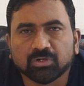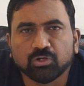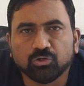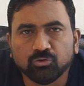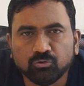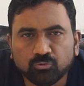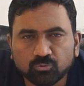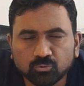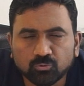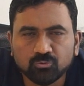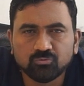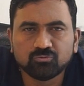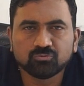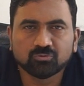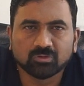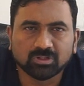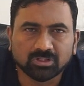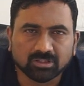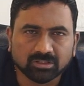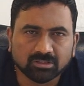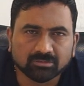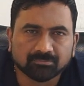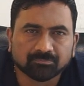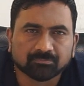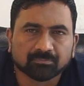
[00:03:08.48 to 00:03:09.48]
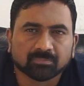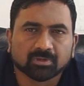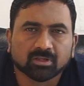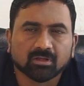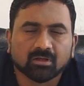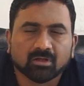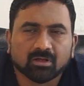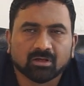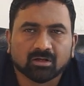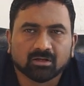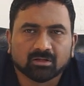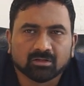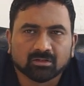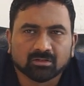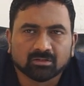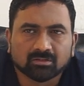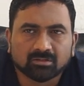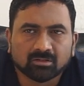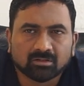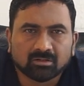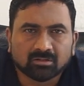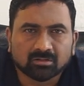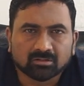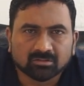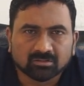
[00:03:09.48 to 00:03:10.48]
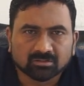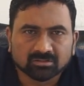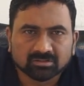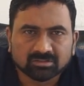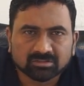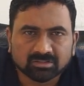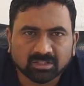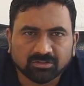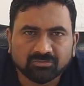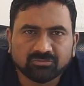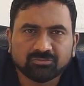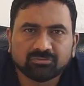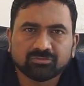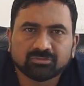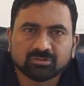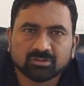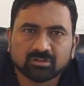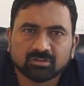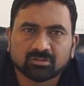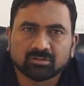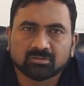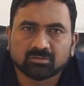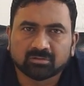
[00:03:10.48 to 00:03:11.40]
usually the safe